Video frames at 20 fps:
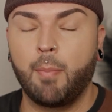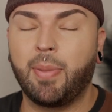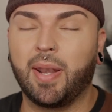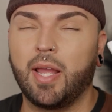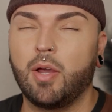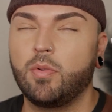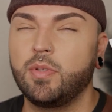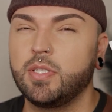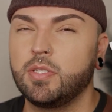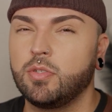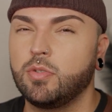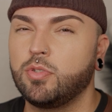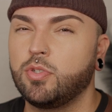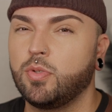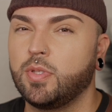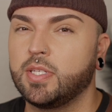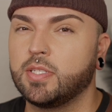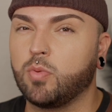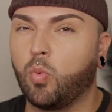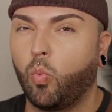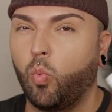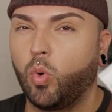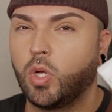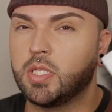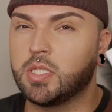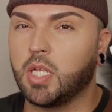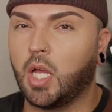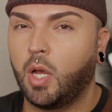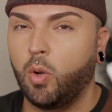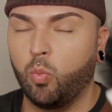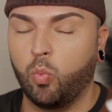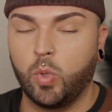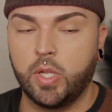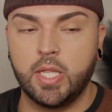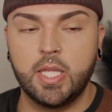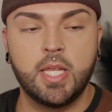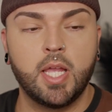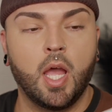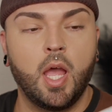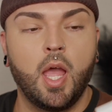but I only do do this once a
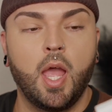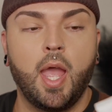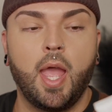week.